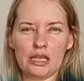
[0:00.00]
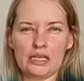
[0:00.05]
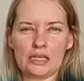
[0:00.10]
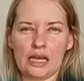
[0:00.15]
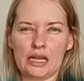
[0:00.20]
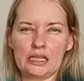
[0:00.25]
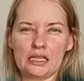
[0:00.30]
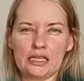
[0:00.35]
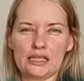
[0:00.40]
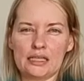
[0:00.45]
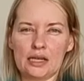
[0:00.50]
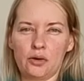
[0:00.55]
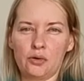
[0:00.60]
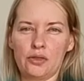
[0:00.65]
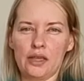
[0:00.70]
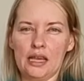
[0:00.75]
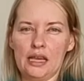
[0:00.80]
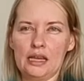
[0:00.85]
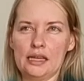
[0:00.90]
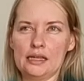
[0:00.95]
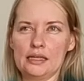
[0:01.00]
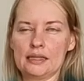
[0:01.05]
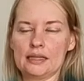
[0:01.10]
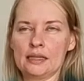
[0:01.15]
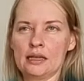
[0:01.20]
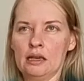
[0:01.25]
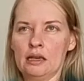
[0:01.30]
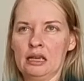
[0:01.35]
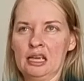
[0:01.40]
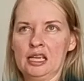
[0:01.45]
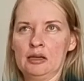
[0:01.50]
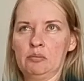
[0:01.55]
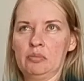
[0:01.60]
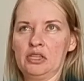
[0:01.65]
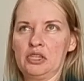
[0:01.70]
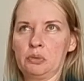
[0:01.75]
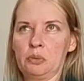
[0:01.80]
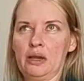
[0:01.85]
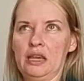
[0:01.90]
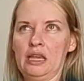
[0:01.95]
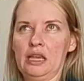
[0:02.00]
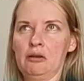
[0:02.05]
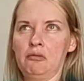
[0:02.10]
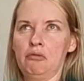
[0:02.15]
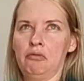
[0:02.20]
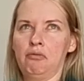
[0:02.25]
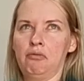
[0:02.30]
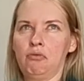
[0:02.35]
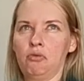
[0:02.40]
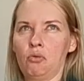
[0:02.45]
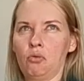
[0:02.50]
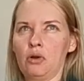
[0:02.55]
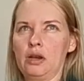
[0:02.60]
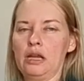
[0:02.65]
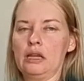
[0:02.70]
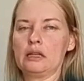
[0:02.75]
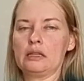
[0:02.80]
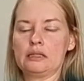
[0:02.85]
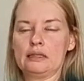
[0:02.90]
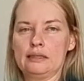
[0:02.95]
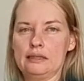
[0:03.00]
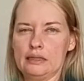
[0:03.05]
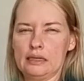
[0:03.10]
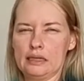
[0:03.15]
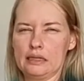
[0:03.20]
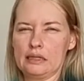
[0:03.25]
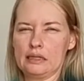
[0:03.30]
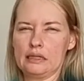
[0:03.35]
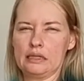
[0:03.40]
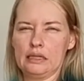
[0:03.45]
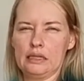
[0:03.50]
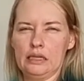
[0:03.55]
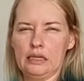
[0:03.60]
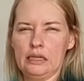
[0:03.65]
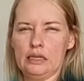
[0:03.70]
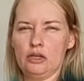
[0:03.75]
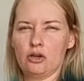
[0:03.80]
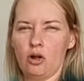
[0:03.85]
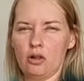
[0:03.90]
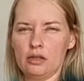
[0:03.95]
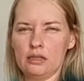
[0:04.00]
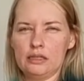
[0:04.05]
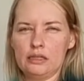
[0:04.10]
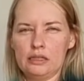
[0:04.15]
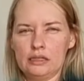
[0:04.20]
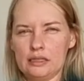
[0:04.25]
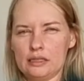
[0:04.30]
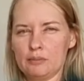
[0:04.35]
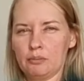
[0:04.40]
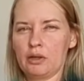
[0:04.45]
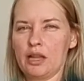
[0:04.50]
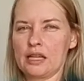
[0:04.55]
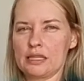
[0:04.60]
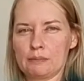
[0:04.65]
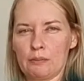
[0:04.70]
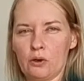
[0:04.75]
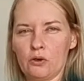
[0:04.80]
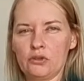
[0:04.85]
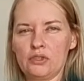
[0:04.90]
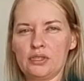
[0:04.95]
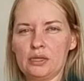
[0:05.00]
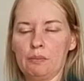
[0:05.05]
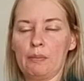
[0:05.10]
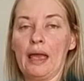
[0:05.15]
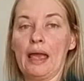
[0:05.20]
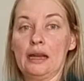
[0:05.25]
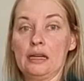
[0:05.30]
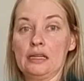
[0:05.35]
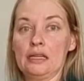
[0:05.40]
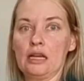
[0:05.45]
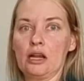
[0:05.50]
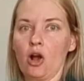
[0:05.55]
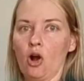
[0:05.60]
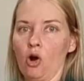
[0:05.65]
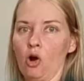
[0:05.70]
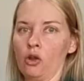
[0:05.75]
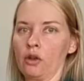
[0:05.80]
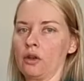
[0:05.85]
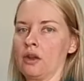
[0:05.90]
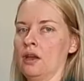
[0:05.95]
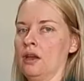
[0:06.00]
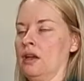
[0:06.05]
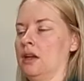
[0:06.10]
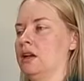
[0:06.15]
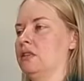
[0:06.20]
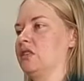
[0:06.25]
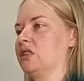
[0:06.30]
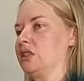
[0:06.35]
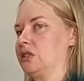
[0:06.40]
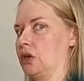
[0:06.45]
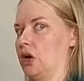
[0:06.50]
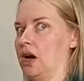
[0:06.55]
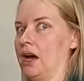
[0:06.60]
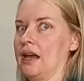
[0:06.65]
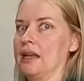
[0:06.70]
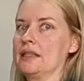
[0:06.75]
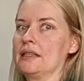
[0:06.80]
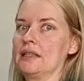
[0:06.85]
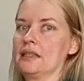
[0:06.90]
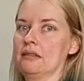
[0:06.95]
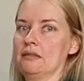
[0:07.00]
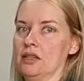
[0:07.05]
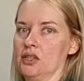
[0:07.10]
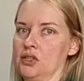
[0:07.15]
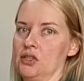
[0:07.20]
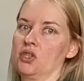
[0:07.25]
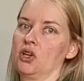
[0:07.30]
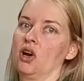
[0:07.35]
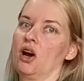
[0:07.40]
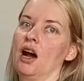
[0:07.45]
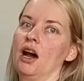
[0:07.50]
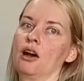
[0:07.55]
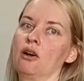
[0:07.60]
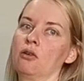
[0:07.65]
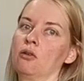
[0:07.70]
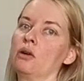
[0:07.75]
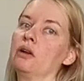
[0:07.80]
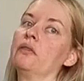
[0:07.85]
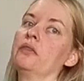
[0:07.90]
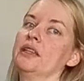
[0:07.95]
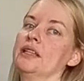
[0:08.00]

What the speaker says: tend to sell these between $40 and $60 plus post, depending on the size, the style, the